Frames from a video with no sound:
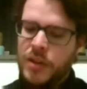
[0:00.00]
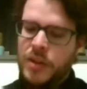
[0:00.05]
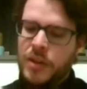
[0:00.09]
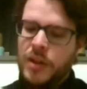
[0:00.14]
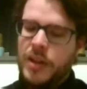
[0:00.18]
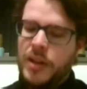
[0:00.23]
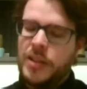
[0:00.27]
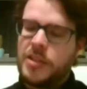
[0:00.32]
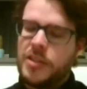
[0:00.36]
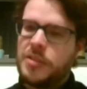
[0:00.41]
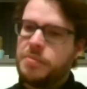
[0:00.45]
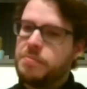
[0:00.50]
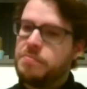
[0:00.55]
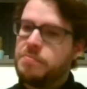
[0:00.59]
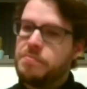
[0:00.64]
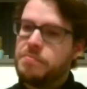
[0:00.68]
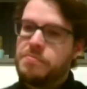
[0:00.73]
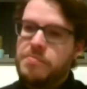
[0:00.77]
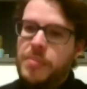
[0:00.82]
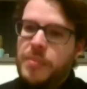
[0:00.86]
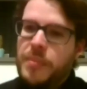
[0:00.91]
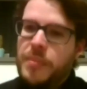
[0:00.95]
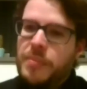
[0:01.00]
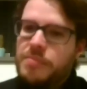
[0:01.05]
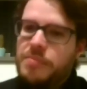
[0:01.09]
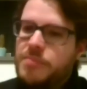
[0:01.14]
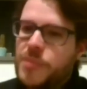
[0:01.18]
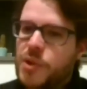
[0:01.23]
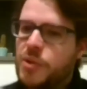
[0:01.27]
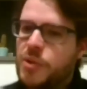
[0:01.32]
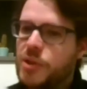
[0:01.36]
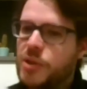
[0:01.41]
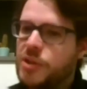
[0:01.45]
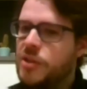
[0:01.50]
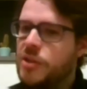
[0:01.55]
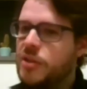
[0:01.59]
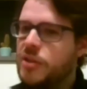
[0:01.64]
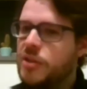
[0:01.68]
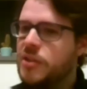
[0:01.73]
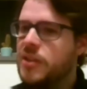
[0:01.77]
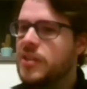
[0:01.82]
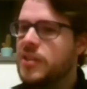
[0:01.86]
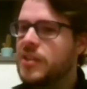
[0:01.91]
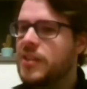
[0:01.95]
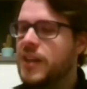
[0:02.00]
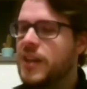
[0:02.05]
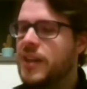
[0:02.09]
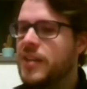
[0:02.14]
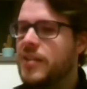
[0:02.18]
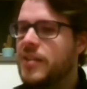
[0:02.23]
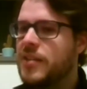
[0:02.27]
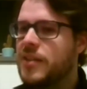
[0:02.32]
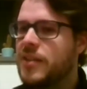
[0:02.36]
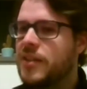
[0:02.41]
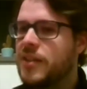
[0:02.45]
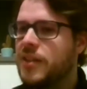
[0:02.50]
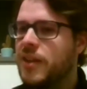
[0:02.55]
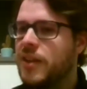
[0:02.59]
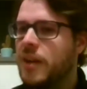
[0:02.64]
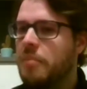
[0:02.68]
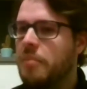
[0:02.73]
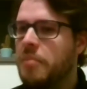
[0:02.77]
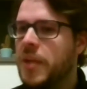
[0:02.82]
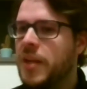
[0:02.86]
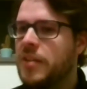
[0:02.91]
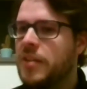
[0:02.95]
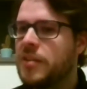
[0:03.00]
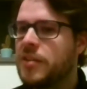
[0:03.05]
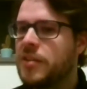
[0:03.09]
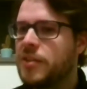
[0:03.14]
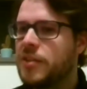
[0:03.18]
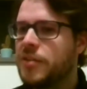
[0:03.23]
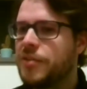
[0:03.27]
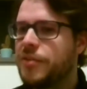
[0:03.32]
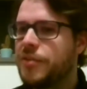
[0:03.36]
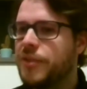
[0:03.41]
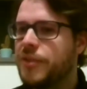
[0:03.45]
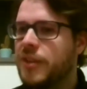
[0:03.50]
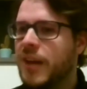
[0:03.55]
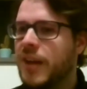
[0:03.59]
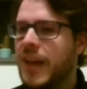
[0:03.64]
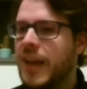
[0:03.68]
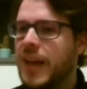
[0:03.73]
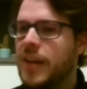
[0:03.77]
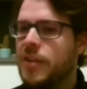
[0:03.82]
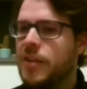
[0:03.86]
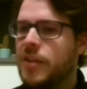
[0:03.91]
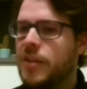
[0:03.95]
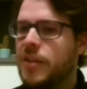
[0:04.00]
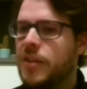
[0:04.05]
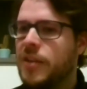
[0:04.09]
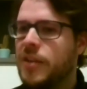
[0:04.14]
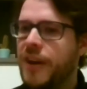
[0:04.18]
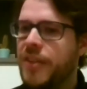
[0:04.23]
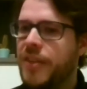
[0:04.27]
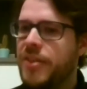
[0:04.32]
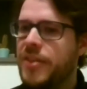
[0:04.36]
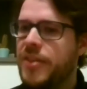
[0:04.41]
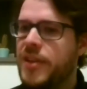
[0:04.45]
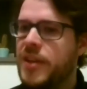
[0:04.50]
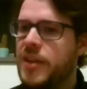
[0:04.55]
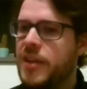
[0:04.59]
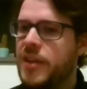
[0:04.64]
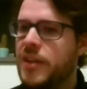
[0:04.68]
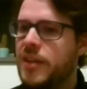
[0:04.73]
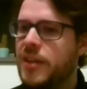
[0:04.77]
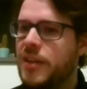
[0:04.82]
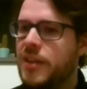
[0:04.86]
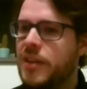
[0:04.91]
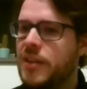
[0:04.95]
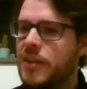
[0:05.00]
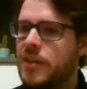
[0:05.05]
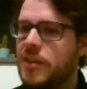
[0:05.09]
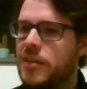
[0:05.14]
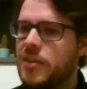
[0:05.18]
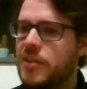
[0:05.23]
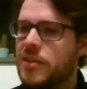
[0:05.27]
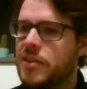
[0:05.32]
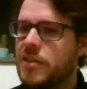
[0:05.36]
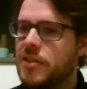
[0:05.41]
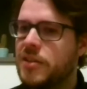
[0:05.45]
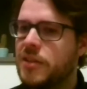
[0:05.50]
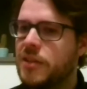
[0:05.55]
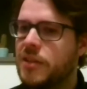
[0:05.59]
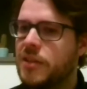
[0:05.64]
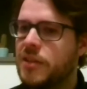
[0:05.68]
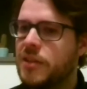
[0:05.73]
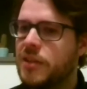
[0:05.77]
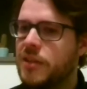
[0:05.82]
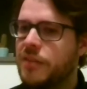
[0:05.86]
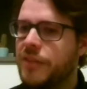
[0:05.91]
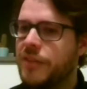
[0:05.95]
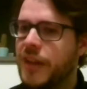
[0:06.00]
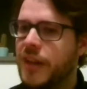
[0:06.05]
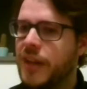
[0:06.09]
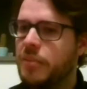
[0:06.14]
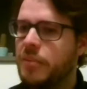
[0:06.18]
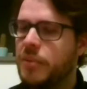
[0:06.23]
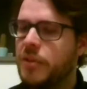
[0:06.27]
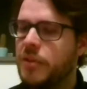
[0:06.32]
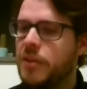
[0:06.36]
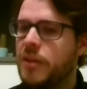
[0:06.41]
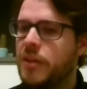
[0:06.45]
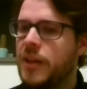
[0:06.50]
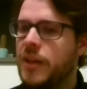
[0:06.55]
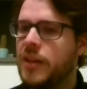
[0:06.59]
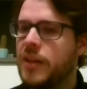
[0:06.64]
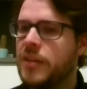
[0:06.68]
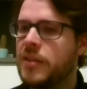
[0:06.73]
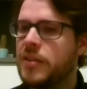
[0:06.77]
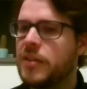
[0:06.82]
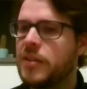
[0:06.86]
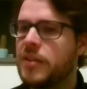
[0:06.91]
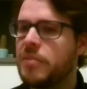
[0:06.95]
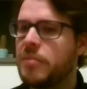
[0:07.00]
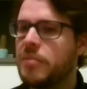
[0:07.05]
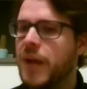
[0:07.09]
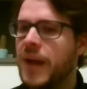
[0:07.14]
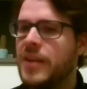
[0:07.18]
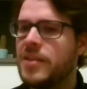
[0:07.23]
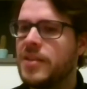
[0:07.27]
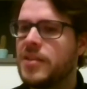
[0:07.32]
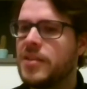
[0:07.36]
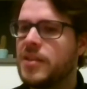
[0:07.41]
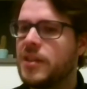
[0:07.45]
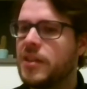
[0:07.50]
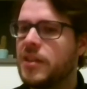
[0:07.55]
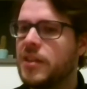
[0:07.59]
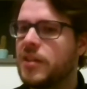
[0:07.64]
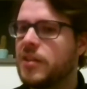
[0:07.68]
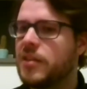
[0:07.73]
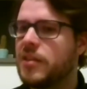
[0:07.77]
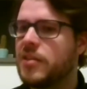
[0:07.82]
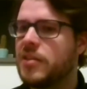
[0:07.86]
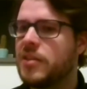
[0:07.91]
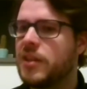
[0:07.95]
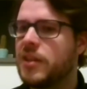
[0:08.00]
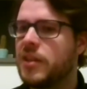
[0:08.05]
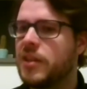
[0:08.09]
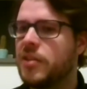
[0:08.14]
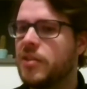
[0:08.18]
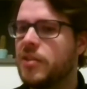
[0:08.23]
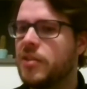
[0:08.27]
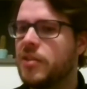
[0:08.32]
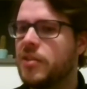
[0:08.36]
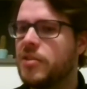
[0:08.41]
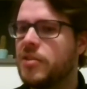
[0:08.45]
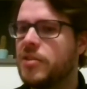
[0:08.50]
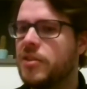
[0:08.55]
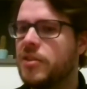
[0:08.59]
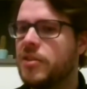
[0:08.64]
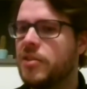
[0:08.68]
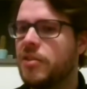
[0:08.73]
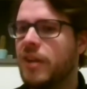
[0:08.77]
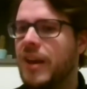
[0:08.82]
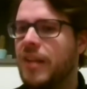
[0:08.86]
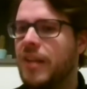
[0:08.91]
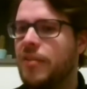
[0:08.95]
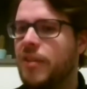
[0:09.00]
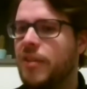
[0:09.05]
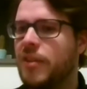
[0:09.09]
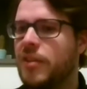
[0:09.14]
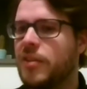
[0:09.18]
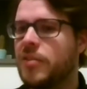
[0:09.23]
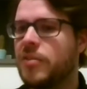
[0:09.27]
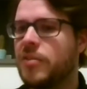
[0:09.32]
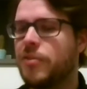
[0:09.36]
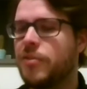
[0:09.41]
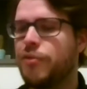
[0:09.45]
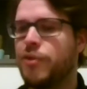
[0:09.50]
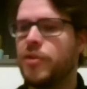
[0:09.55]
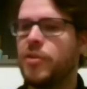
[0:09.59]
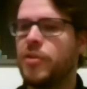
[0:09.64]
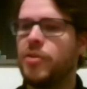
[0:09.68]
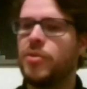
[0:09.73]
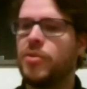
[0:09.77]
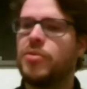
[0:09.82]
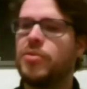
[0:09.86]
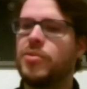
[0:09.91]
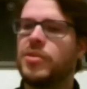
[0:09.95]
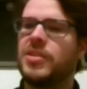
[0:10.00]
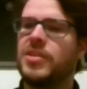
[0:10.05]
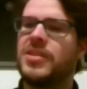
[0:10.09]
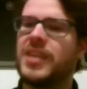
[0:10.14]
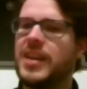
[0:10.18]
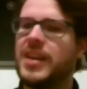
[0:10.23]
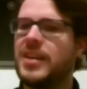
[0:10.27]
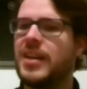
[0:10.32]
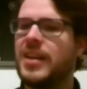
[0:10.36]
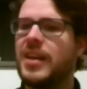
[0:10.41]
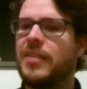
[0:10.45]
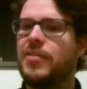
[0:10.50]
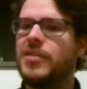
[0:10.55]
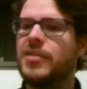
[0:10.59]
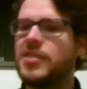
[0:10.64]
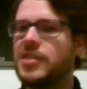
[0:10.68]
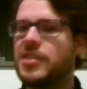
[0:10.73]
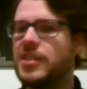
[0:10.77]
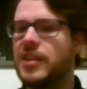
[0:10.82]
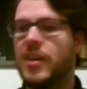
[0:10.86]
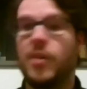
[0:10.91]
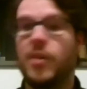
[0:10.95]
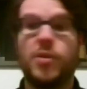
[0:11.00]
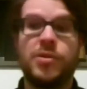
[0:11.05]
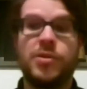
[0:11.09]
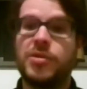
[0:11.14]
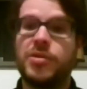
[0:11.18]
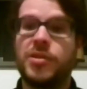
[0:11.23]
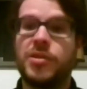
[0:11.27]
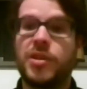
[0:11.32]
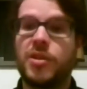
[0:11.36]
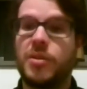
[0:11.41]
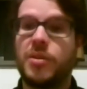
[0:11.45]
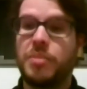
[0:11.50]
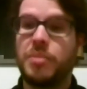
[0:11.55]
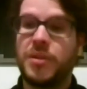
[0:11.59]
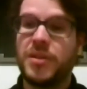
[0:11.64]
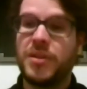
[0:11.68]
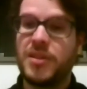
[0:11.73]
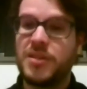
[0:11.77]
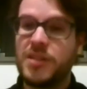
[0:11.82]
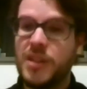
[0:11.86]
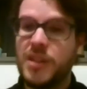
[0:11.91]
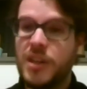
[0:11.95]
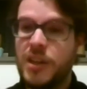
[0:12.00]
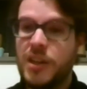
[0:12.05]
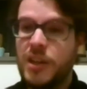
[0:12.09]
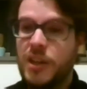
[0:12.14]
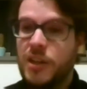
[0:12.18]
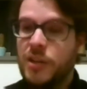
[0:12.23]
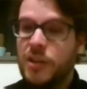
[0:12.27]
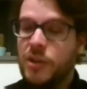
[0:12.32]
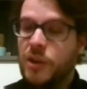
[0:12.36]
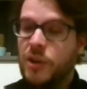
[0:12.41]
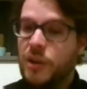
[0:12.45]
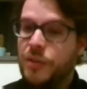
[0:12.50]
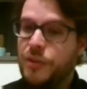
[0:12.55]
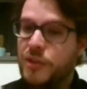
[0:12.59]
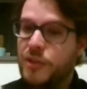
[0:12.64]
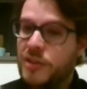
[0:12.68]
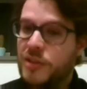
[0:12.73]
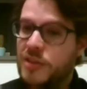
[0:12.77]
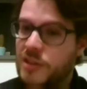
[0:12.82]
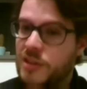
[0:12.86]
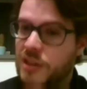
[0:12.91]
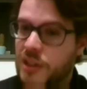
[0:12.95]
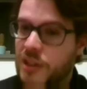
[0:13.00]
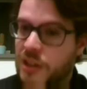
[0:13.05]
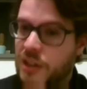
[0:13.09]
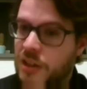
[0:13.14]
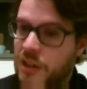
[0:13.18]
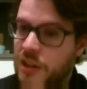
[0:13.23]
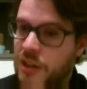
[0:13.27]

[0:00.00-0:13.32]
it's to a certain extent a mix of lack of funding, I think, that is available, and the mindset at senior level. If you go to the tech levels, also in the companies, you often see